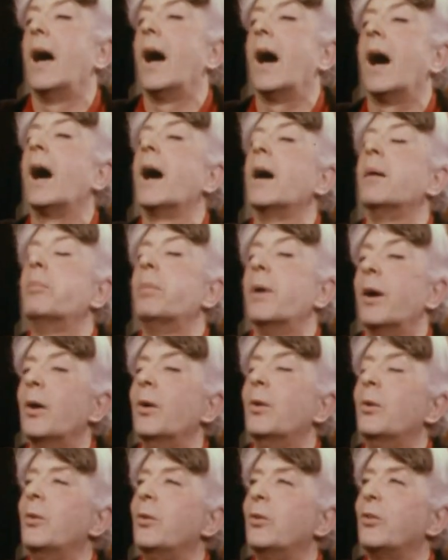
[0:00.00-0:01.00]
I
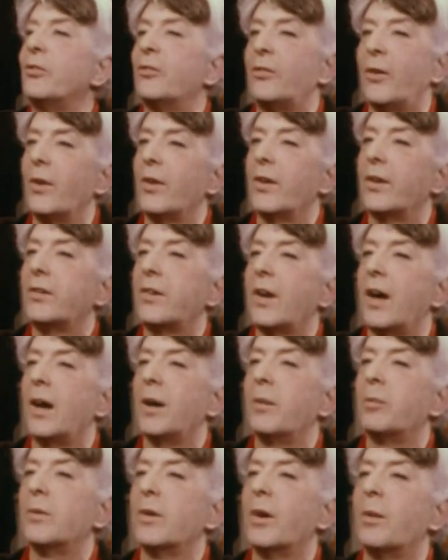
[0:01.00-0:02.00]
pose for the
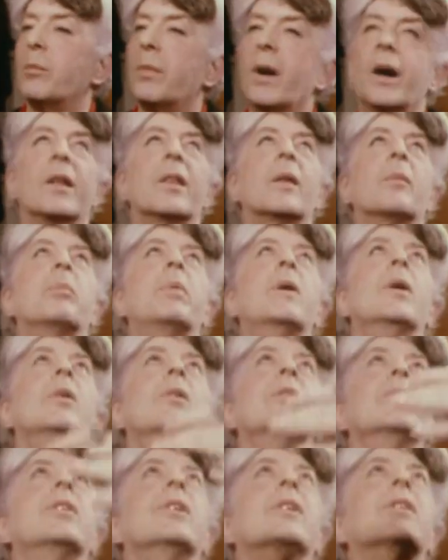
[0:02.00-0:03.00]
time gone by. The
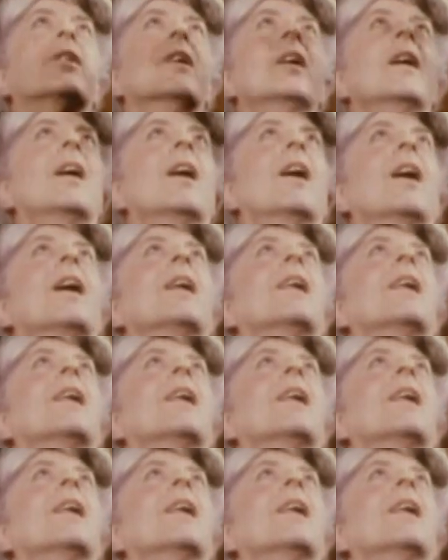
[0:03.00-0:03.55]
poses are